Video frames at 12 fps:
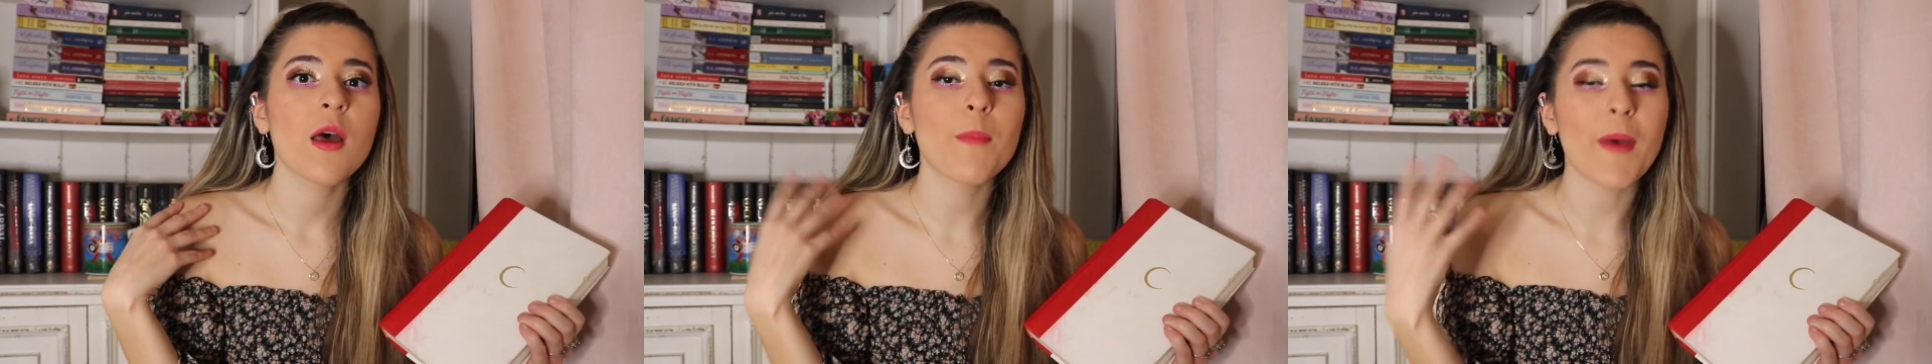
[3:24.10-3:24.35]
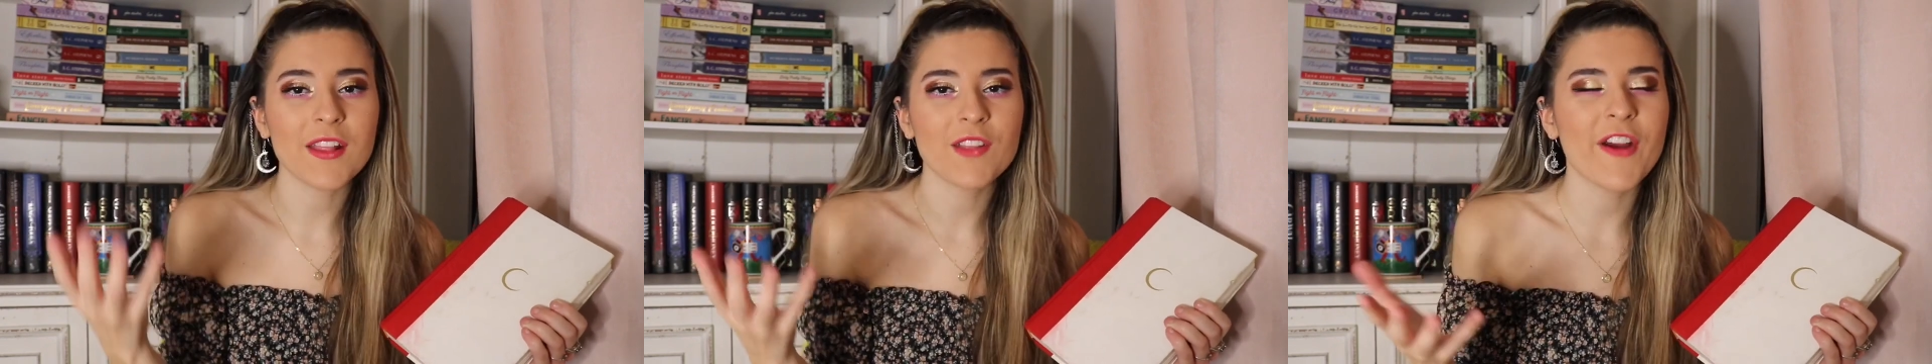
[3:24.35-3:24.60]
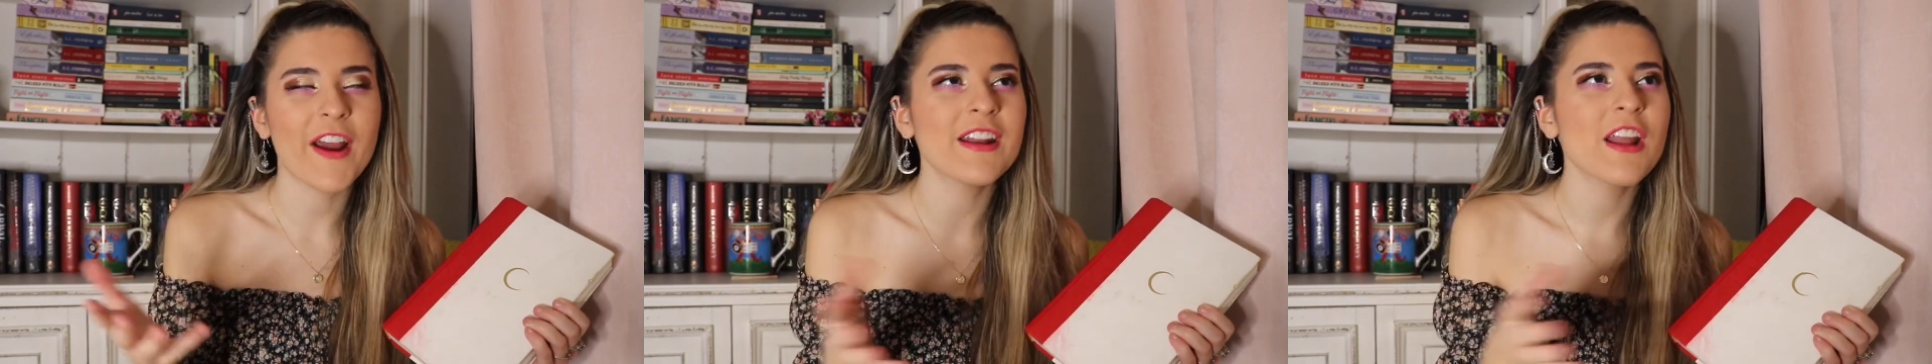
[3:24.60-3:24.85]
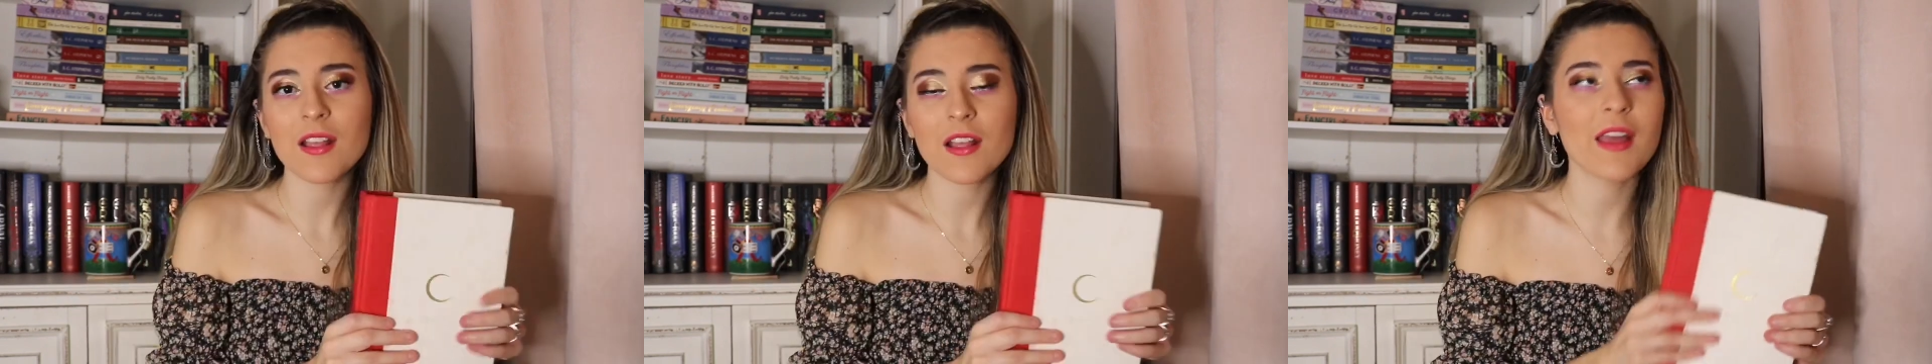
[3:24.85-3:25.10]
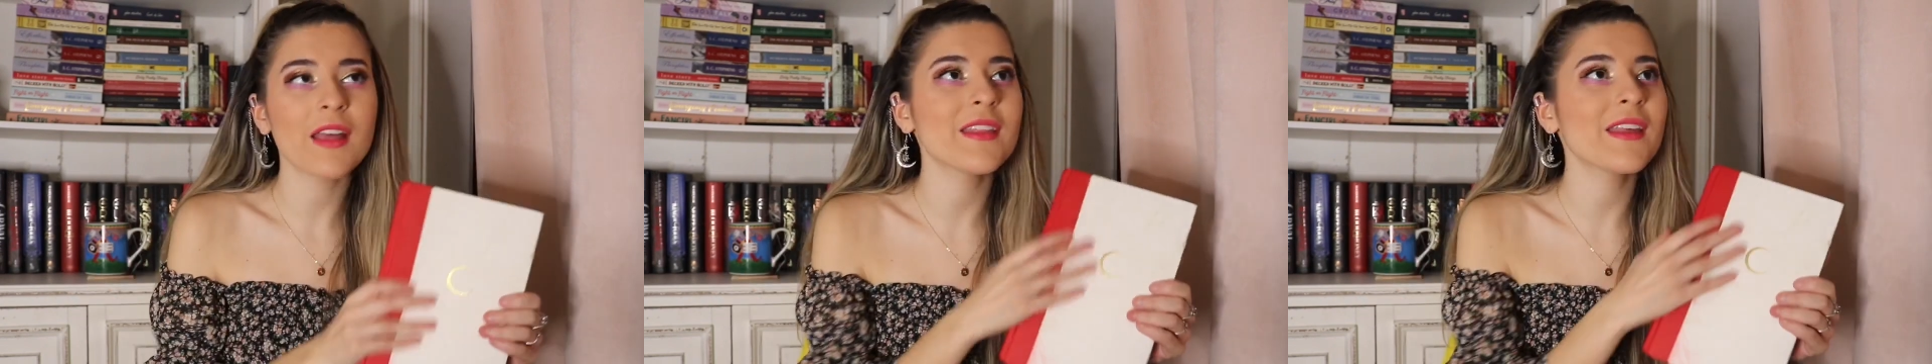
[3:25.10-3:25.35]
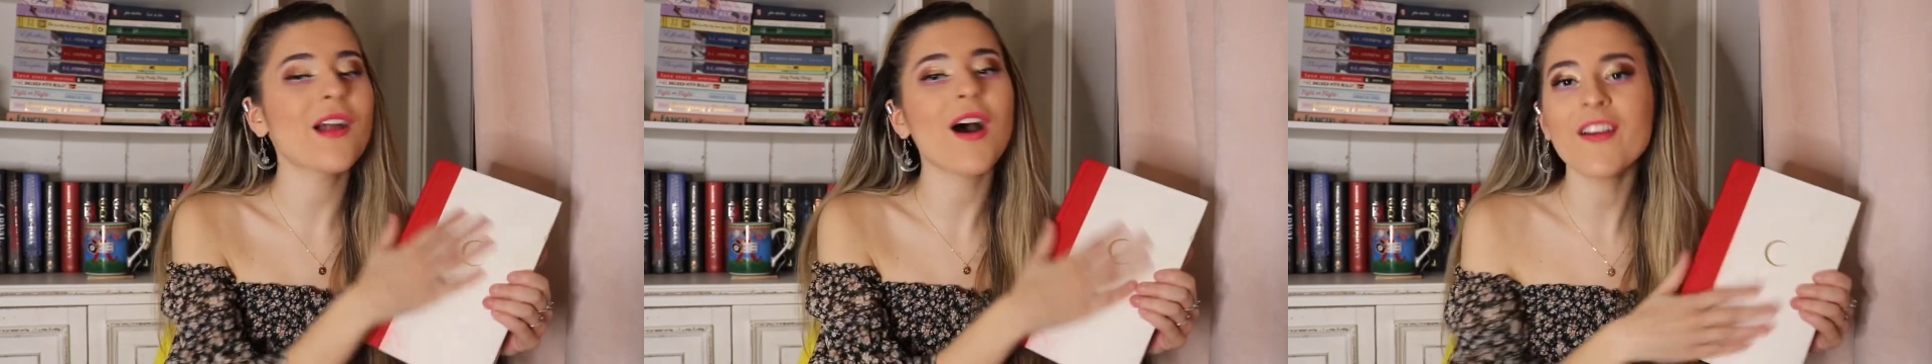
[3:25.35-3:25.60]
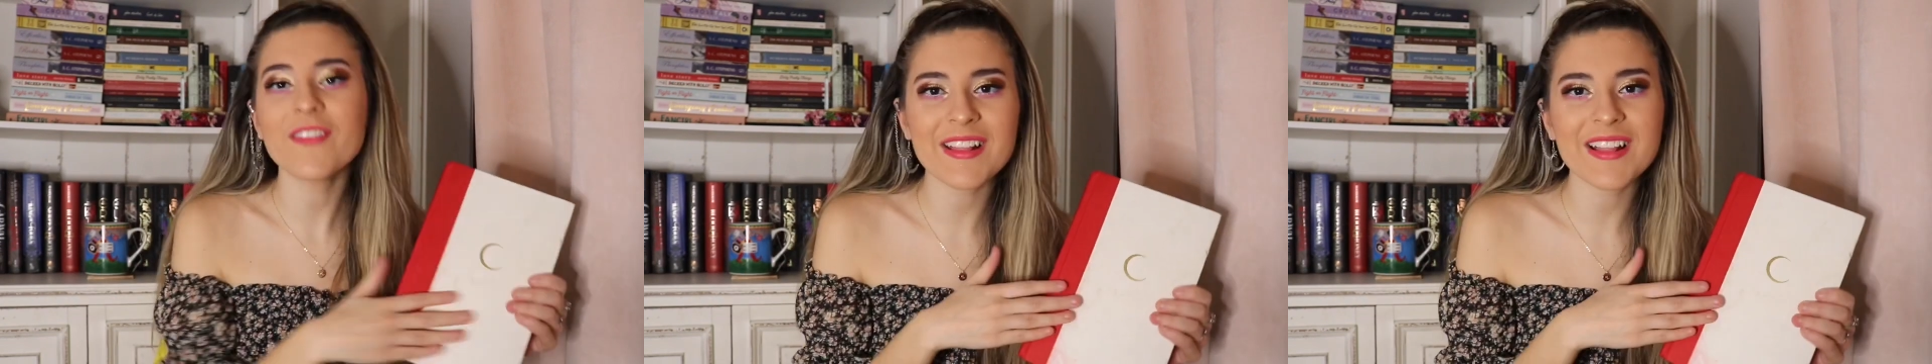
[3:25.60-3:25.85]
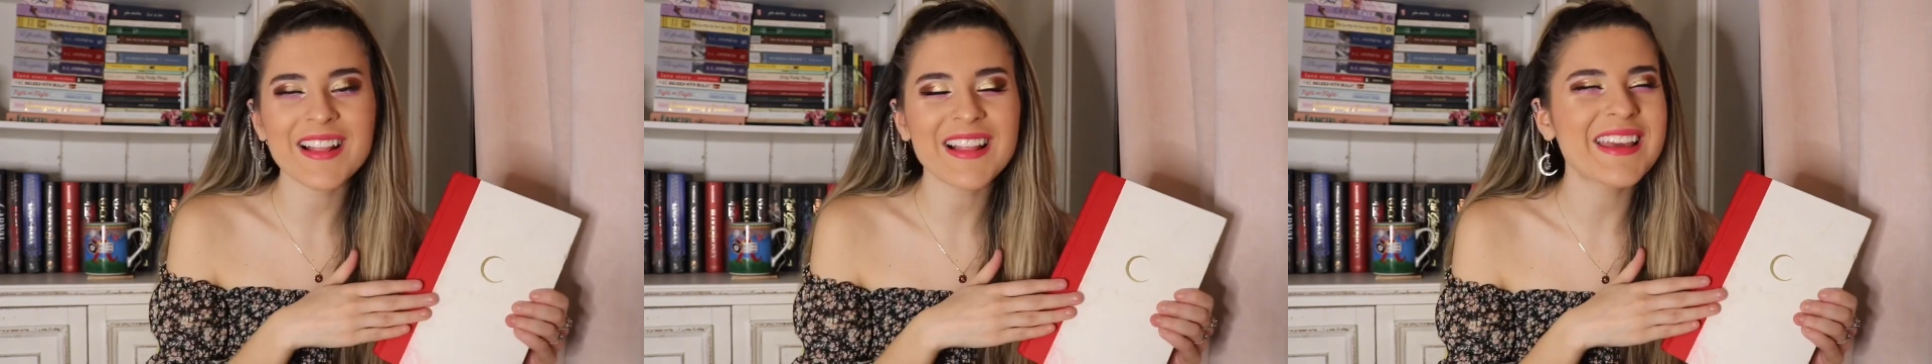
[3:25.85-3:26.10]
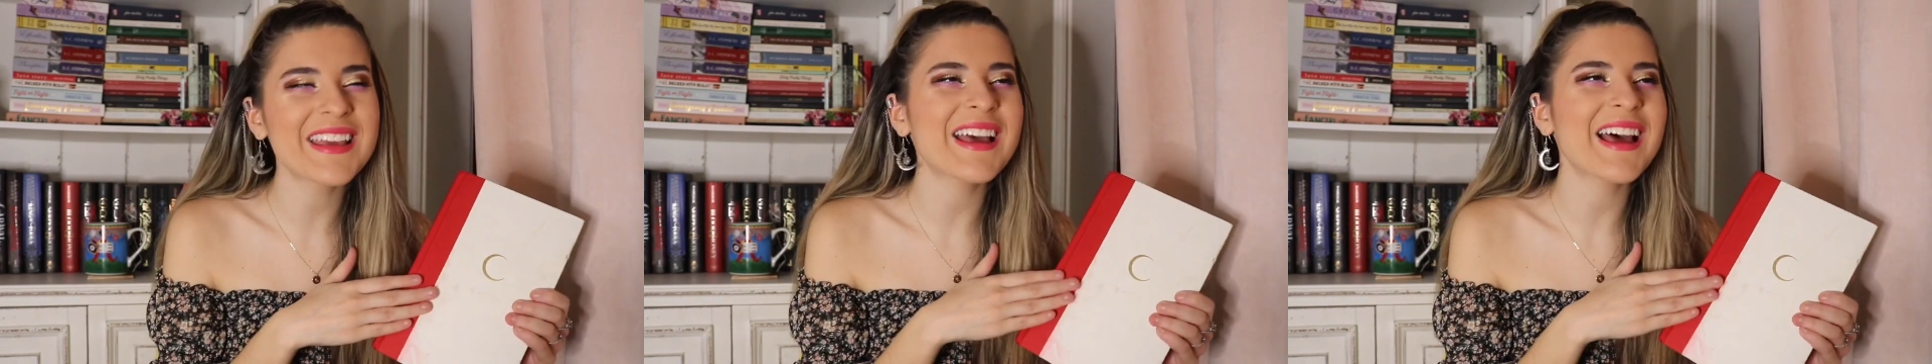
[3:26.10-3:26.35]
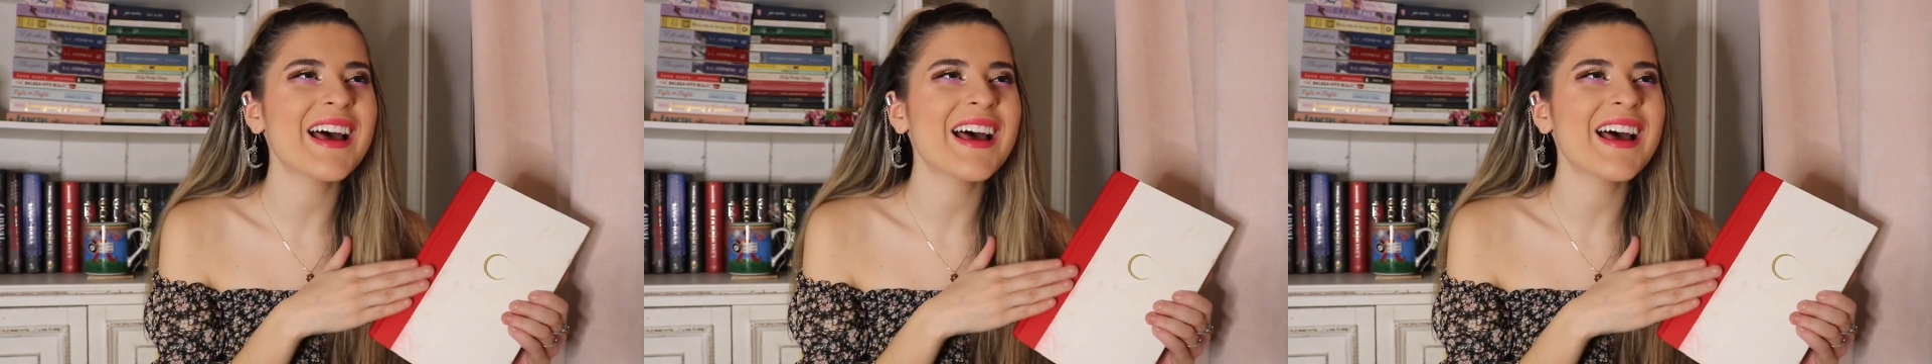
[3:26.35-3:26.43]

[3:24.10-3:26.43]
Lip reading: best friend. And then obviously